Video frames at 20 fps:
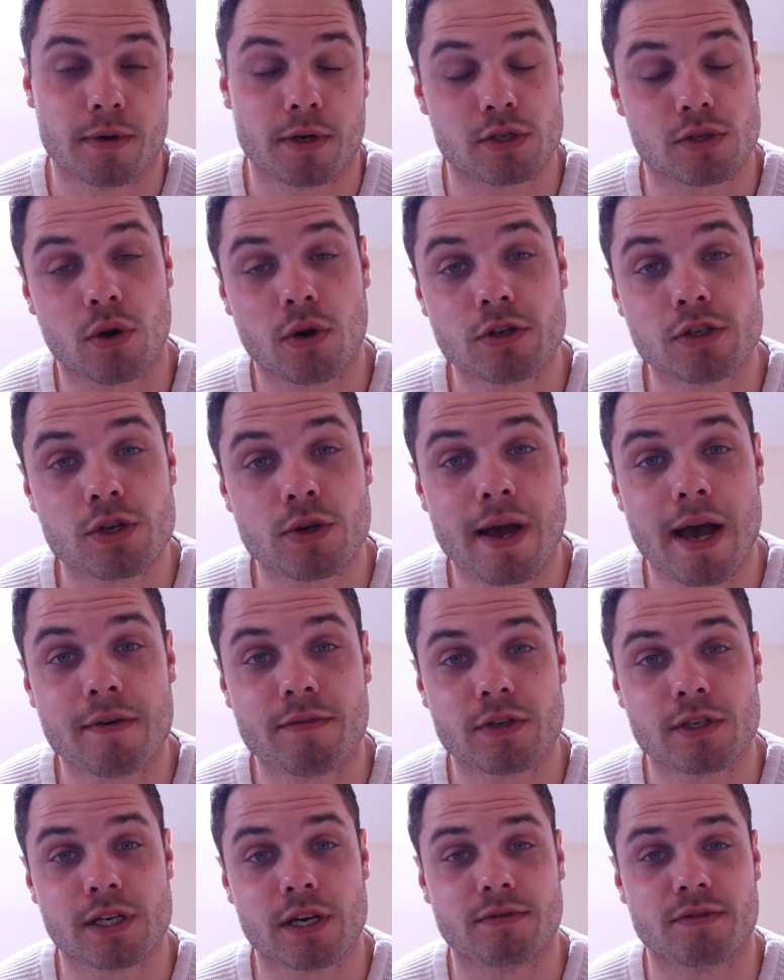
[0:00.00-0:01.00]
But as long as you
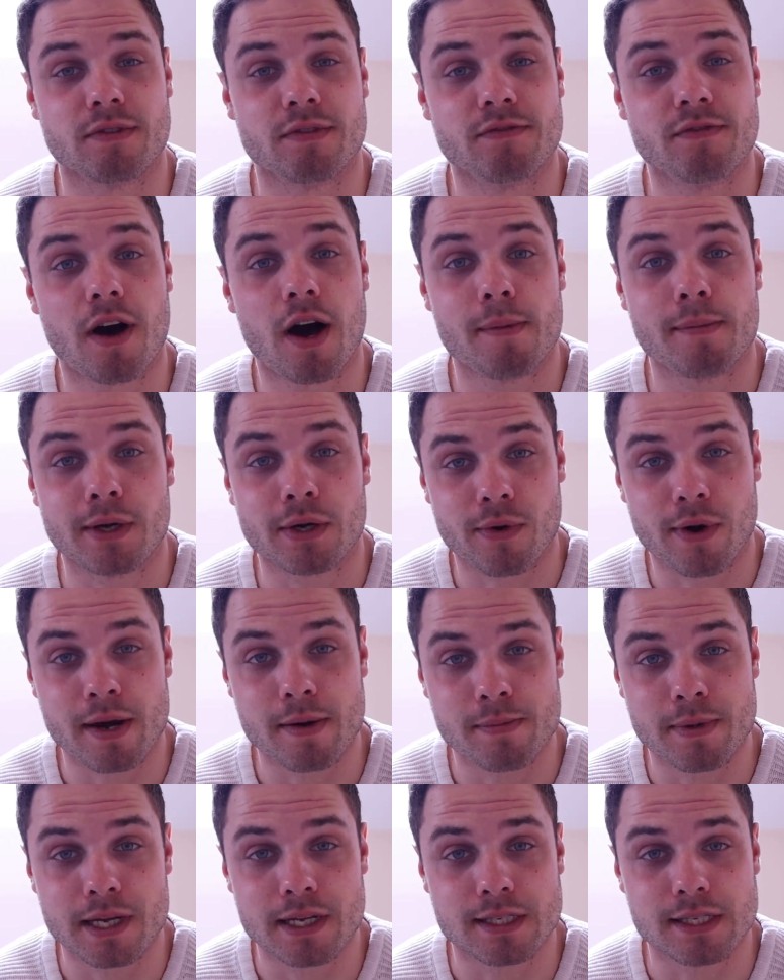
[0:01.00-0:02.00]
have yourself a pharma
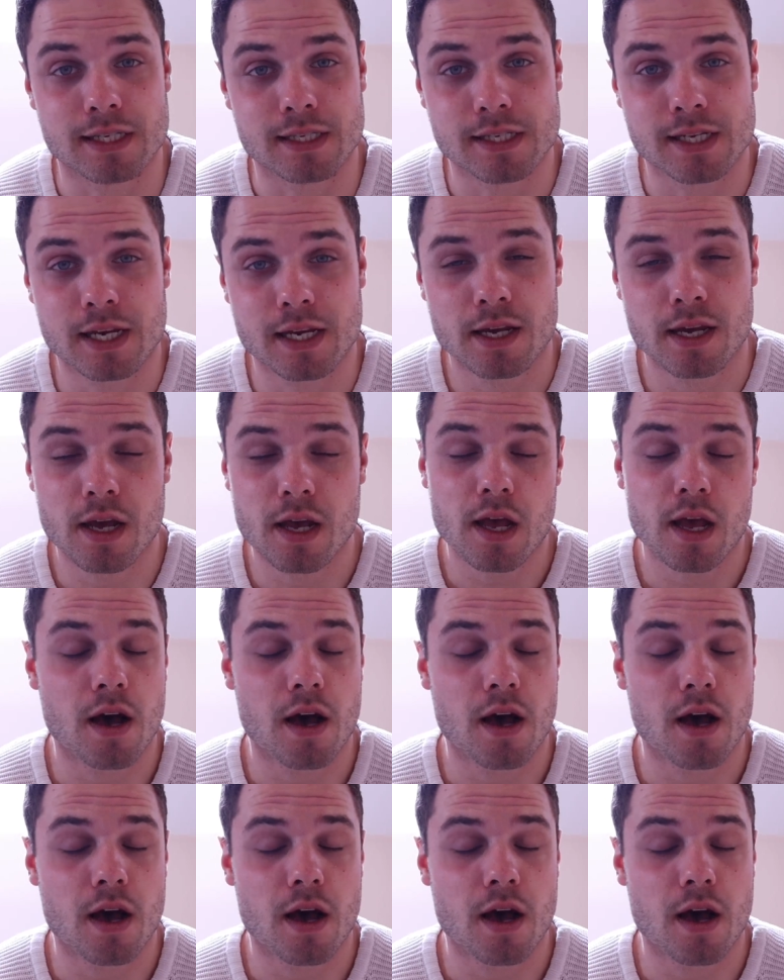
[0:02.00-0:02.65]
grade PCT